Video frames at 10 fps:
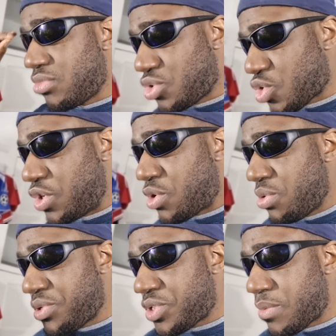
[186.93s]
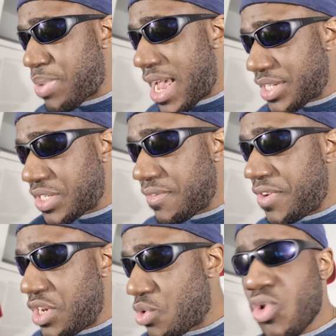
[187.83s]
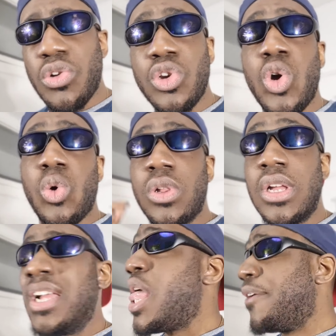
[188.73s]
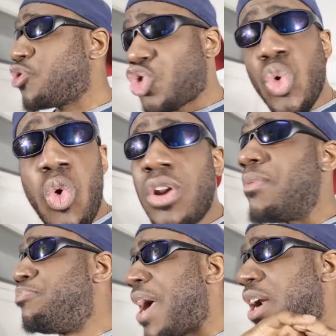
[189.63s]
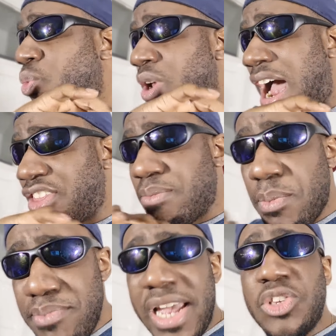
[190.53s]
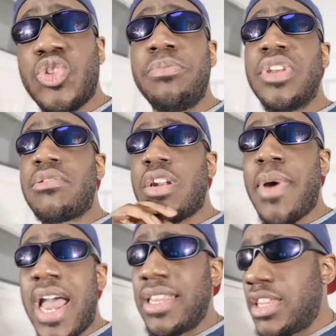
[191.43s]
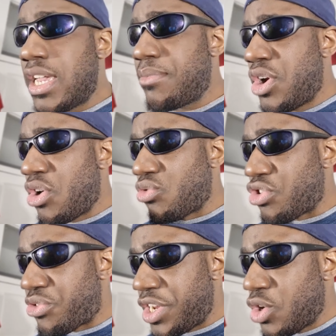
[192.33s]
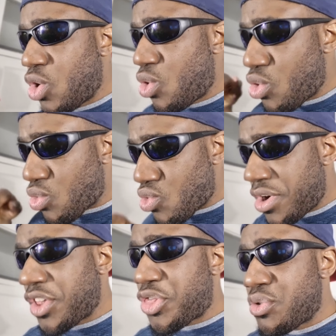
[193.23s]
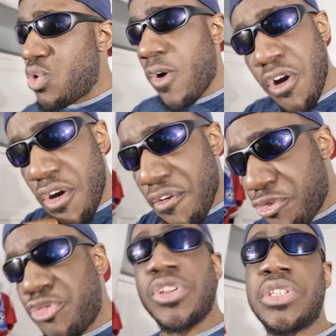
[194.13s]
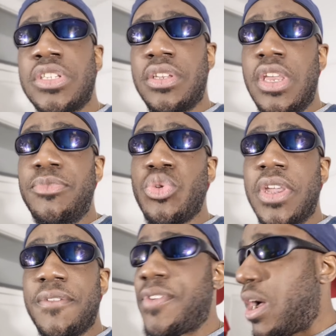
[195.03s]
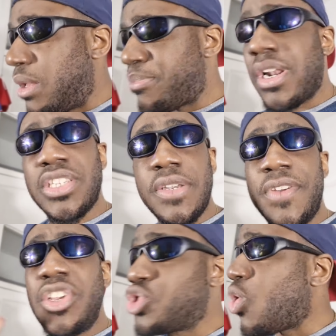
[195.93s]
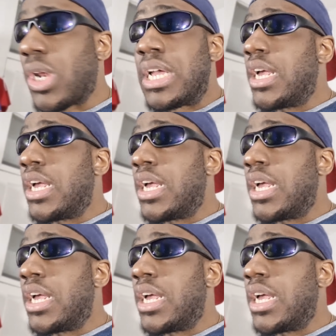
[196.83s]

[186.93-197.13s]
Toni Kroos, pass, Vini, run, goal. 2-1, Bayern had the momentum, the crowd behind them, Rodrigo running through, forced him to make a foul, penalty, Vini scored.